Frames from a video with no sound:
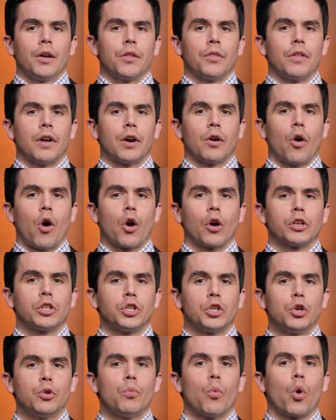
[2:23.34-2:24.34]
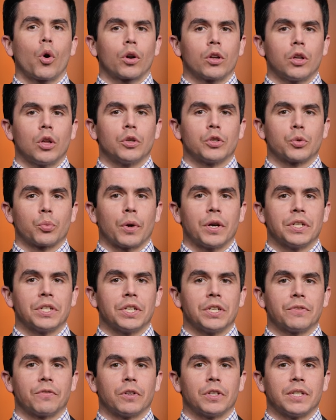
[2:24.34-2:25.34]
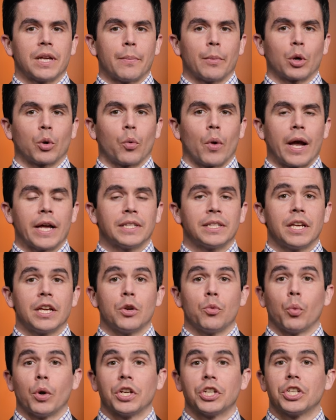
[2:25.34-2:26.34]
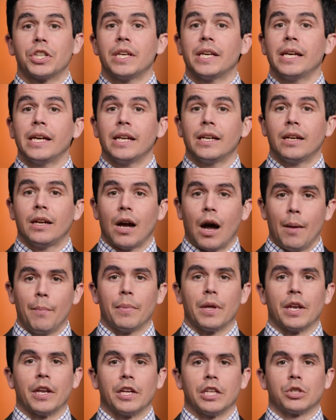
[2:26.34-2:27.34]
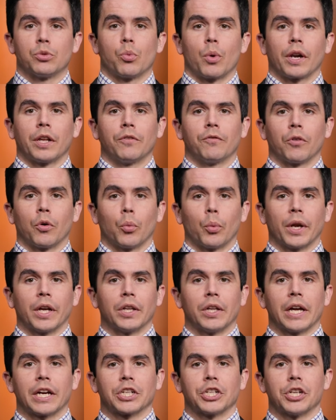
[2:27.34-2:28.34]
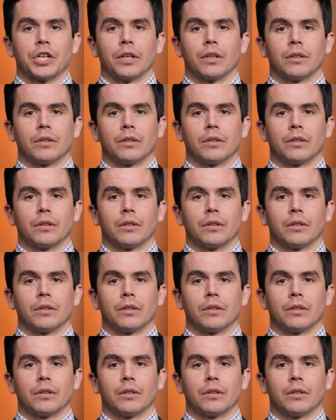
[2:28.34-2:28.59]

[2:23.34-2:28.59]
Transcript: There are two more close races for Democrats in which the incumbent is running for reelection.